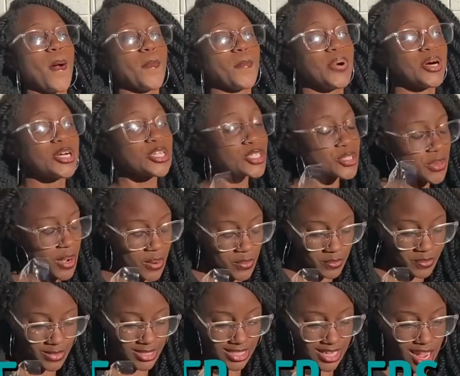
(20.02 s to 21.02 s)

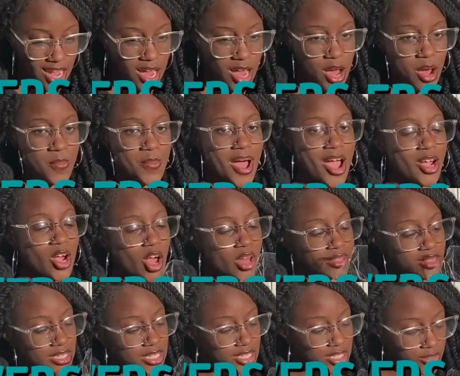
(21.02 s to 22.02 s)
Pushrims. I
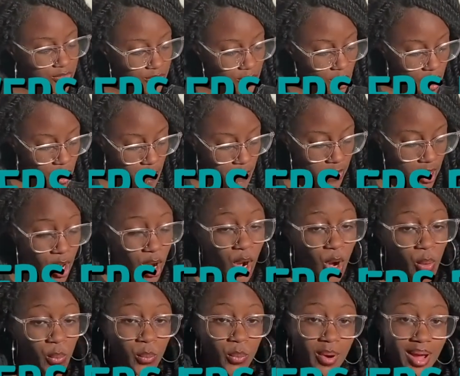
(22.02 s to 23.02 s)
got these from
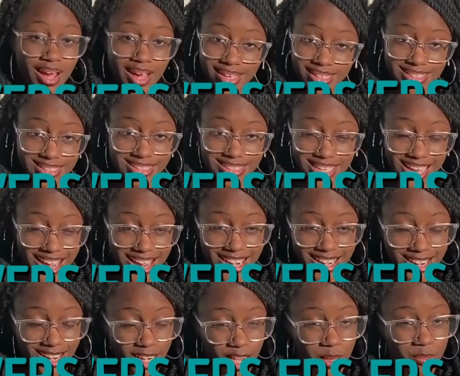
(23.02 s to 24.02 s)

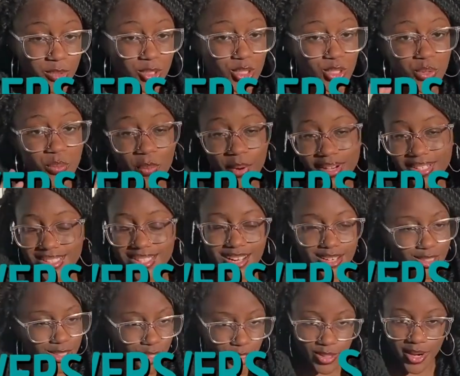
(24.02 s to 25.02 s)
RehaDesign and I'm super
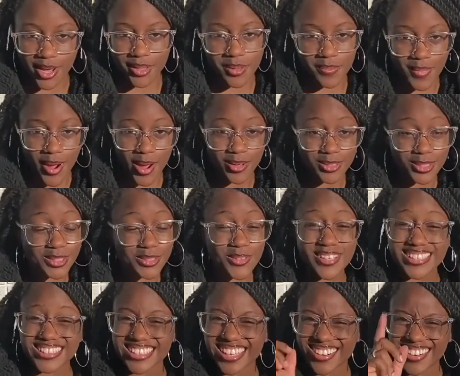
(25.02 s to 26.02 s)
excited to try them out. So
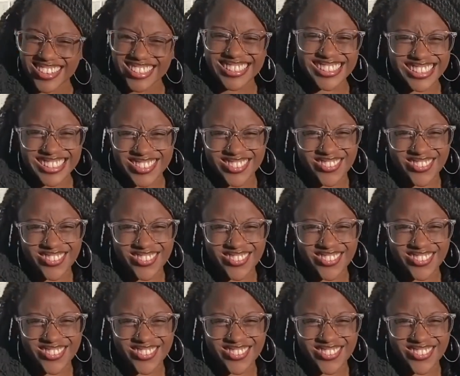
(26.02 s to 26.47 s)
let's get on to this